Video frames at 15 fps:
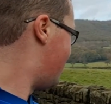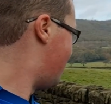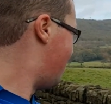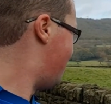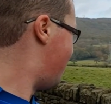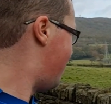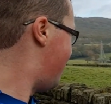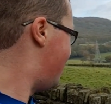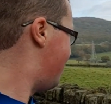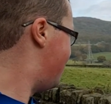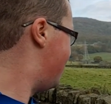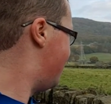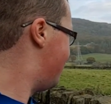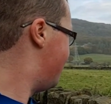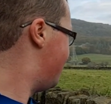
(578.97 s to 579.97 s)
And
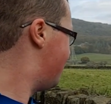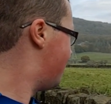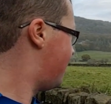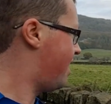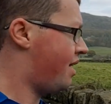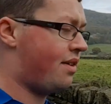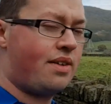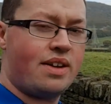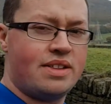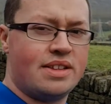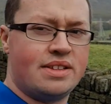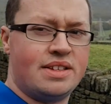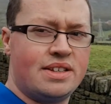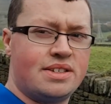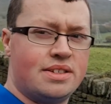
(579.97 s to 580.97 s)
then, like, in the
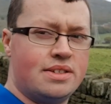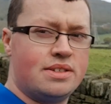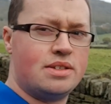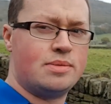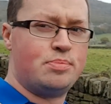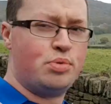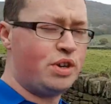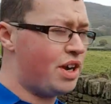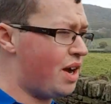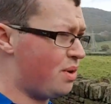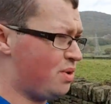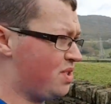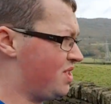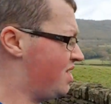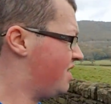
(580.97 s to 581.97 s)
distance is
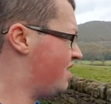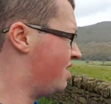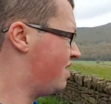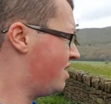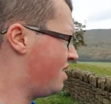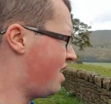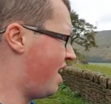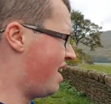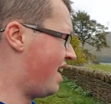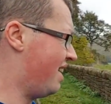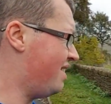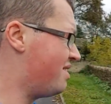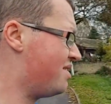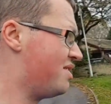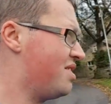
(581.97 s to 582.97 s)
Brighouse and
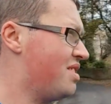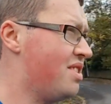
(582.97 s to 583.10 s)
Elland.